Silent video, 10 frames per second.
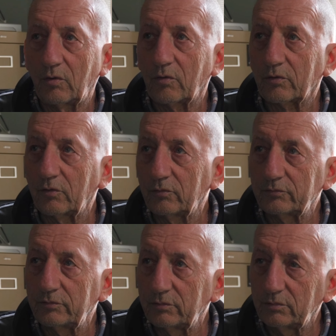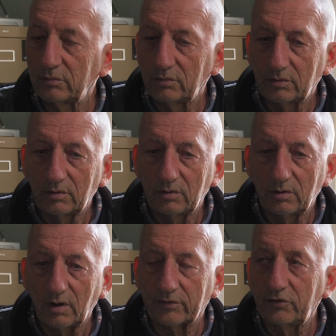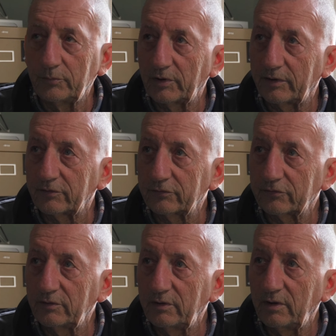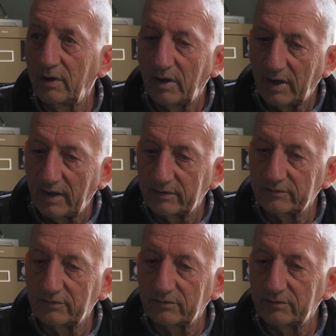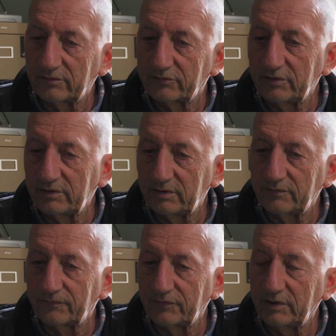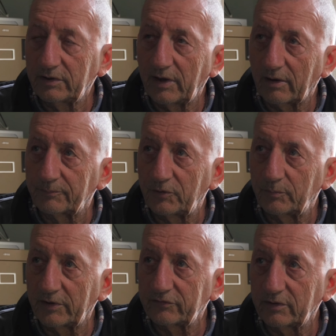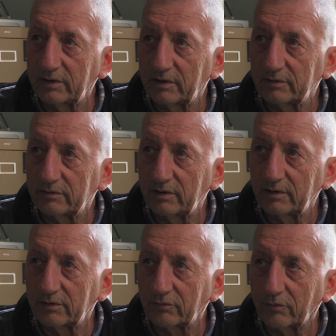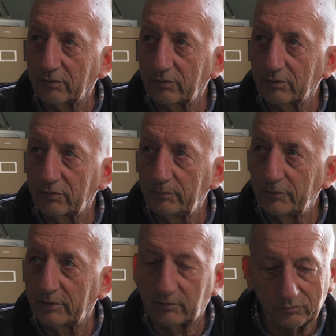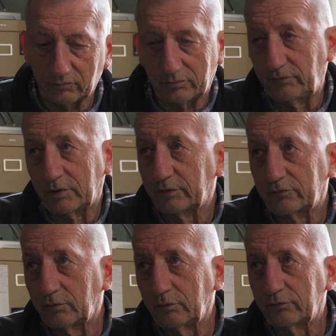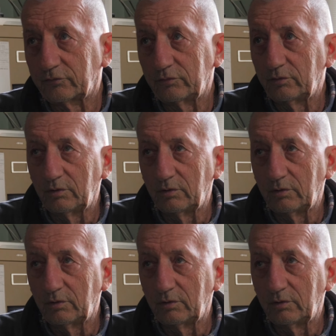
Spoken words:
orgone accumulators, and see if he can help you by sitting in an orgone accumulator. What do you got to lose?